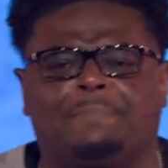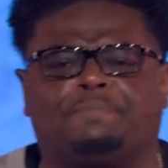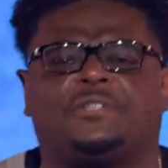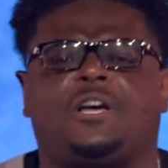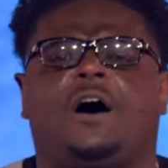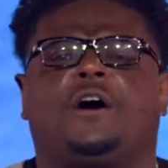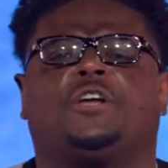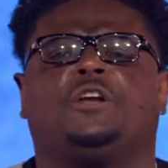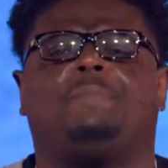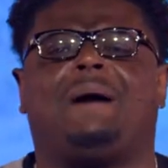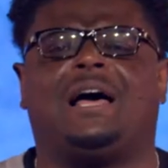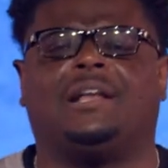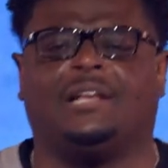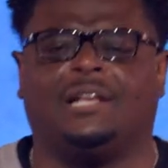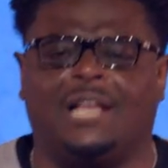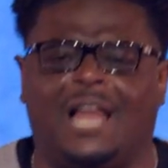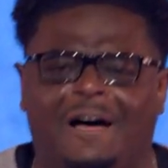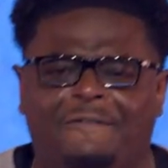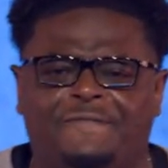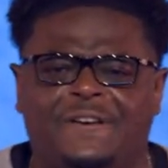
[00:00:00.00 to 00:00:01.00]
I'm talking about
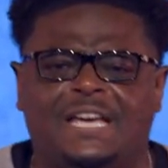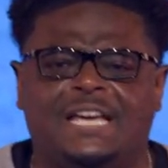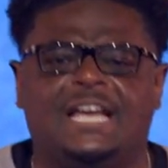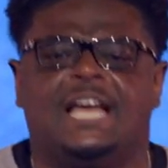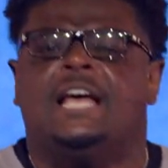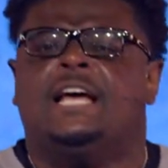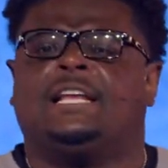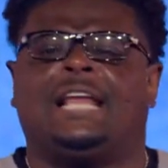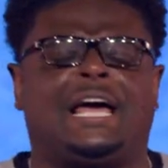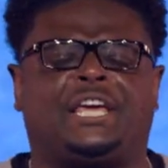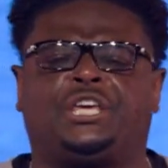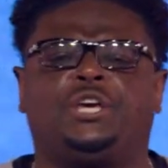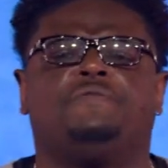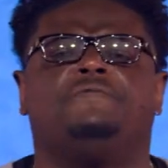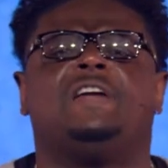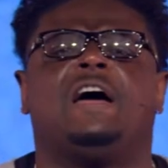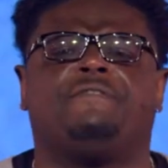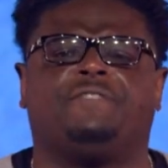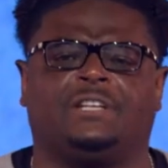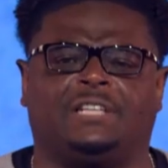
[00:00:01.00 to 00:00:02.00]
loving like
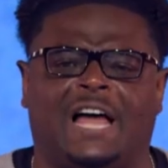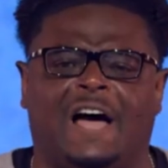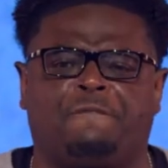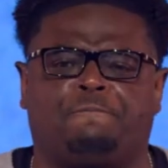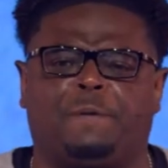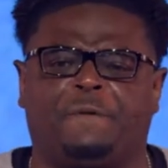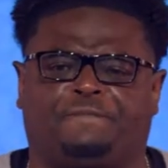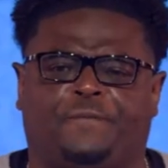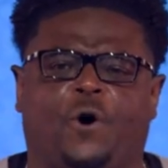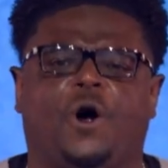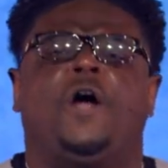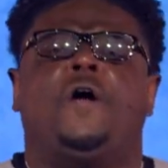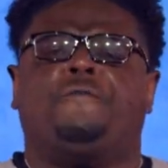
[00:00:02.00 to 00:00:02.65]
you've never loved before,